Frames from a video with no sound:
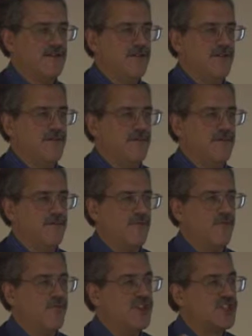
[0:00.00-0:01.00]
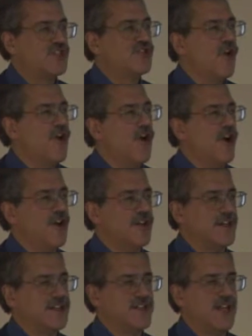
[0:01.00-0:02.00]
to restore
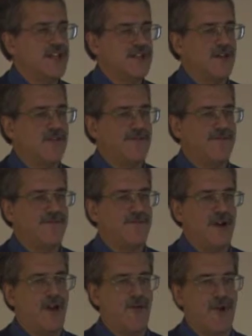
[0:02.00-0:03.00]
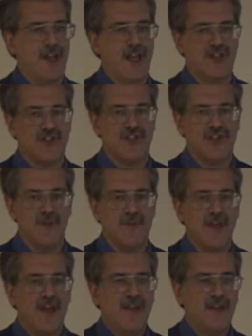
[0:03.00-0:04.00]
this sense of
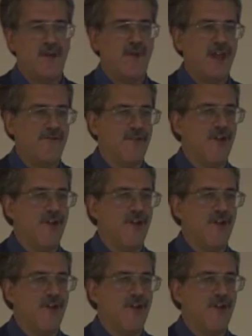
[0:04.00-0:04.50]
relationship that we have